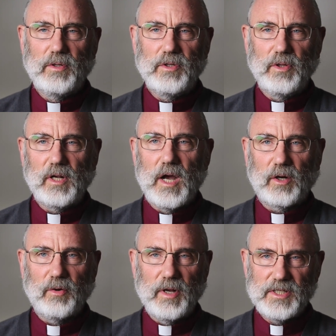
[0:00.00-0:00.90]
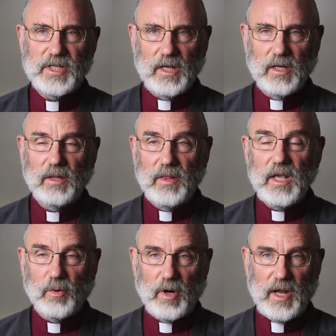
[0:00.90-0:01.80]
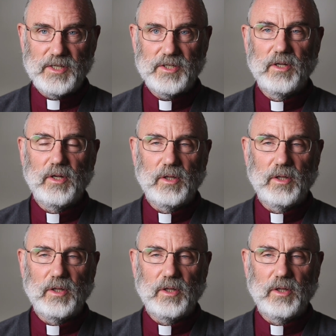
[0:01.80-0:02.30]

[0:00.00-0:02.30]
to the conquering seed, the Christ,